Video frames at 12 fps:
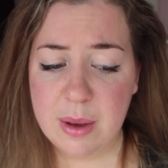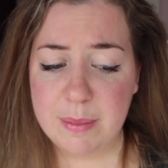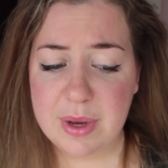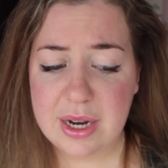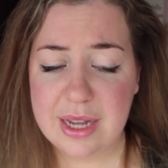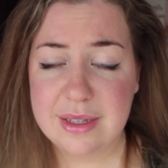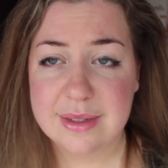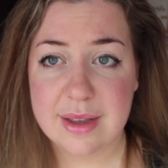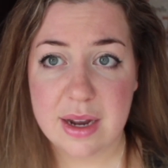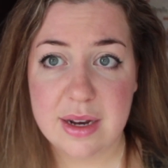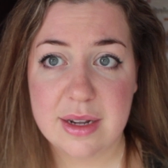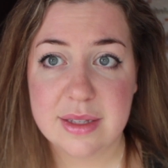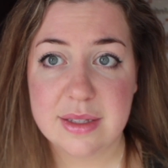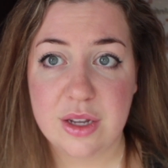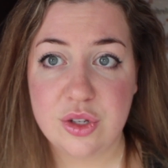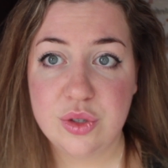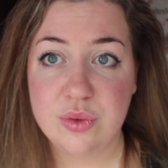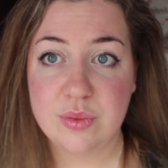But I decided
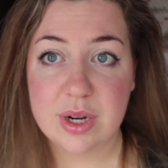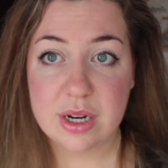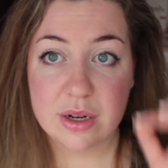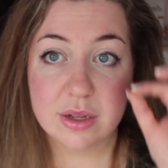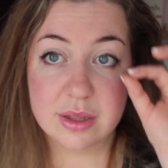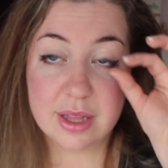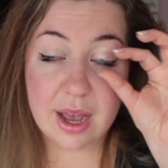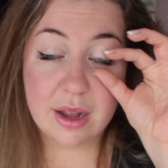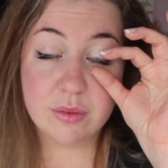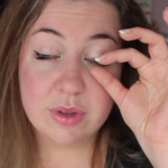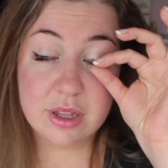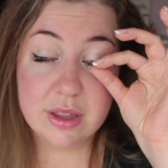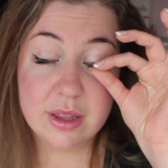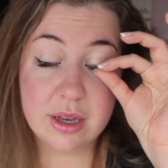instead to wear that with